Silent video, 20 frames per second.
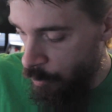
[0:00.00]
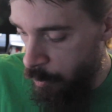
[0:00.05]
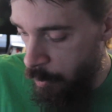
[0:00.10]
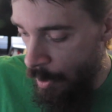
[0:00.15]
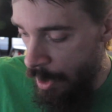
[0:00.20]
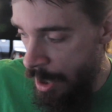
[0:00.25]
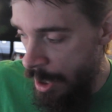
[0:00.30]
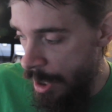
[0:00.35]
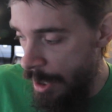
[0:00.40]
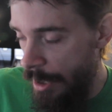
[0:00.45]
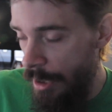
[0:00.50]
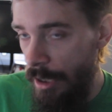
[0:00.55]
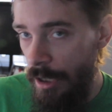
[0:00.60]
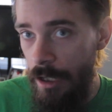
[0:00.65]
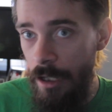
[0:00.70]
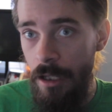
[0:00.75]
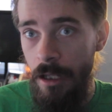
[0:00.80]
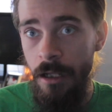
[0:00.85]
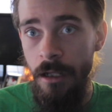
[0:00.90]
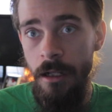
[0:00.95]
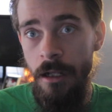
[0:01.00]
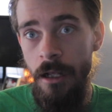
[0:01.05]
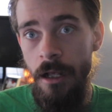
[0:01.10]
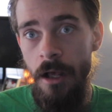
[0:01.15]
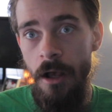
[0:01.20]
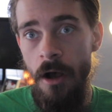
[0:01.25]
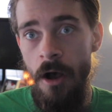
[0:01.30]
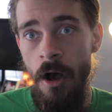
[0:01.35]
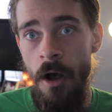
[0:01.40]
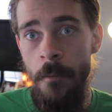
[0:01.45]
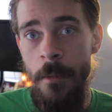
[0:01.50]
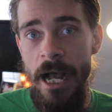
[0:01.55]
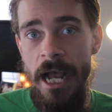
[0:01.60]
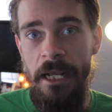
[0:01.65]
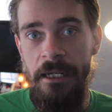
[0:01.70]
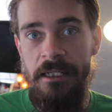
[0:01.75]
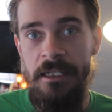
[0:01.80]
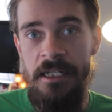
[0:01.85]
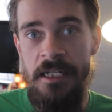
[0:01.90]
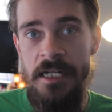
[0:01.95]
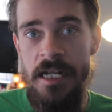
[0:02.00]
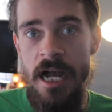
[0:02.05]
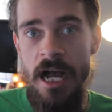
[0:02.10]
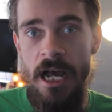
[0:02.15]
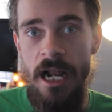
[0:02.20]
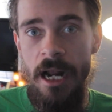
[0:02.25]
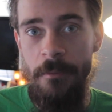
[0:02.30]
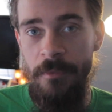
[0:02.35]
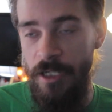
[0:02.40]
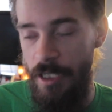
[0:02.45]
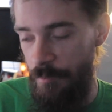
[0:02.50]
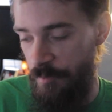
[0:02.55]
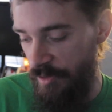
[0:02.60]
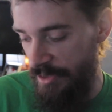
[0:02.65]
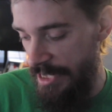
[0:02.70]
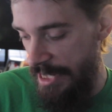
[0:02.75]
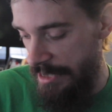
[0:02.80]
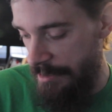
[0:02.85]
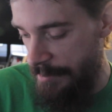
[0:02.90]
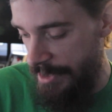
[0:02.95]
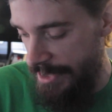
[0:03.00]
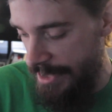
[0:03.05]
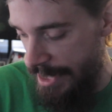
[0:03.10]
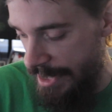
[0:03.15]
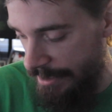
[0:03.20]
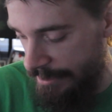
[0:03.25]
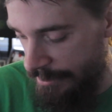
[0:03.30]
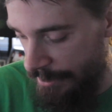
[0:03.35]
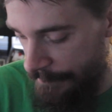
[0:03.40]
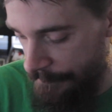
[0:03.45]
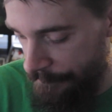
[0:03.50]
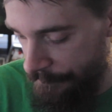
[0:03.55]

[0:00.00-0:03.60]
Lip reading: Whoa! Oh my god, I'm gonna put that in my deck.